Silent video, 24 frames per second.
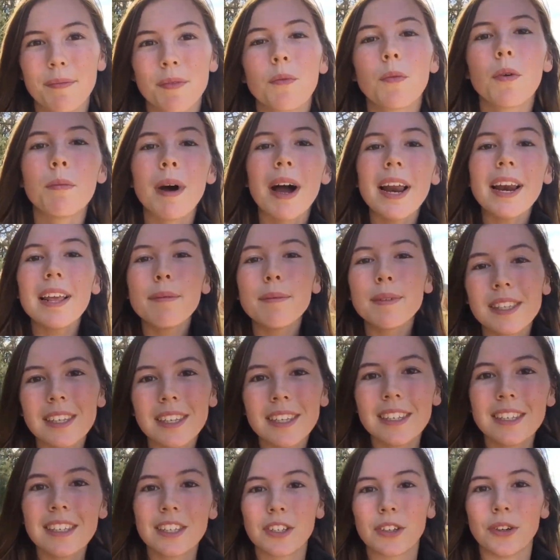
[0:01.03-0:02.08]
Well, my name is
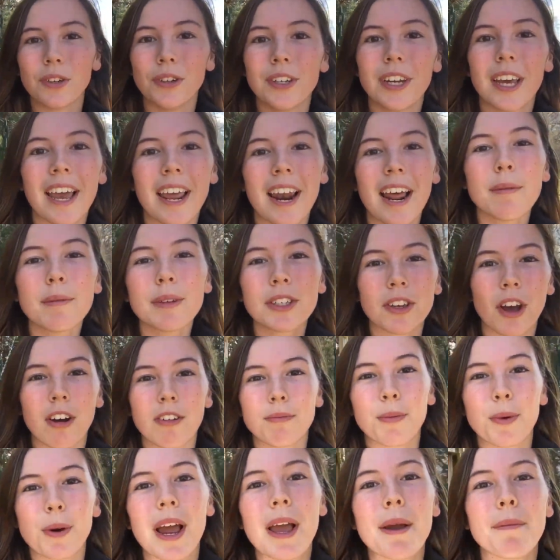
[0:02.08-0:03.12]
Lindsay Skold, and I'm a
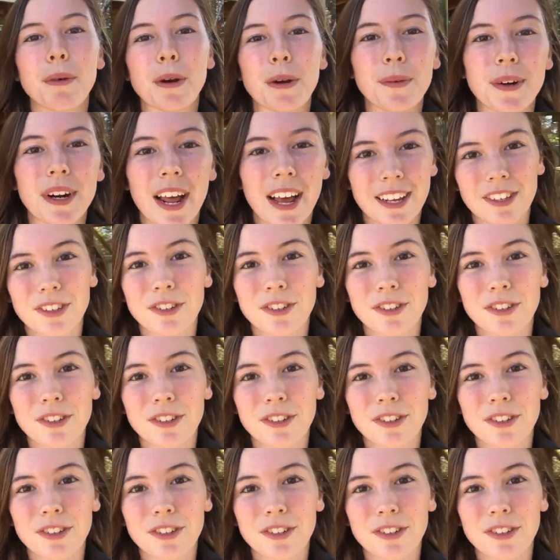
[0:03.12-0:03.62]
sophomore at Brentwood High